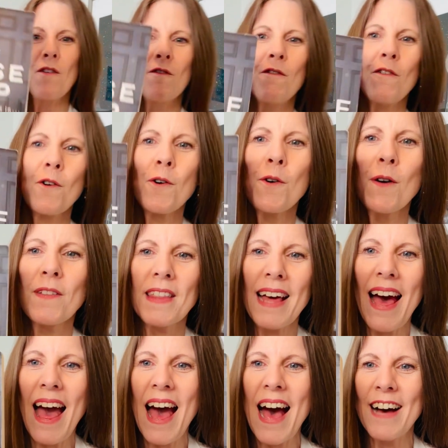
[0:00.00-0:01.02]
for The
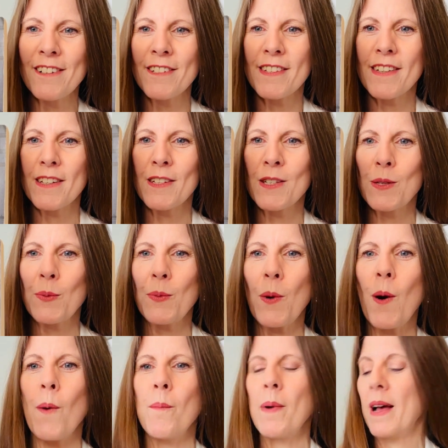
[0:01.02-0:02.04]
House
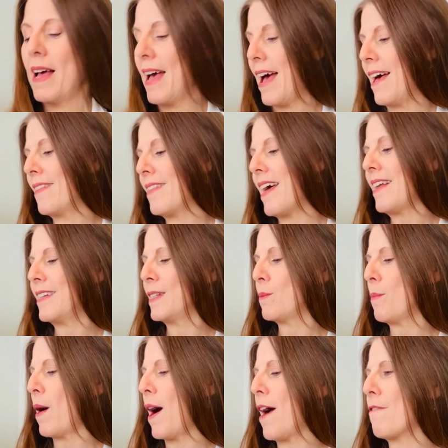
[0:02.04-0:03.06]
Swap, and that is
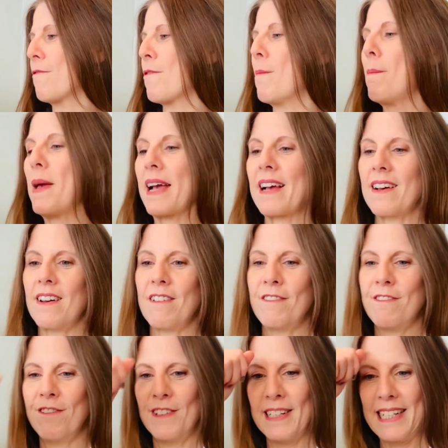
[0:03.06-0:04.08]
by Rebecca
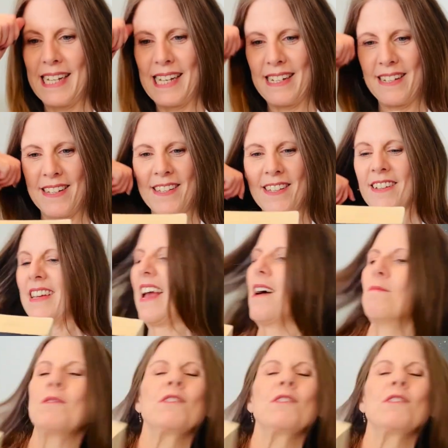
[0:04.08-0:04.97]
Fleet. So yeah, I'm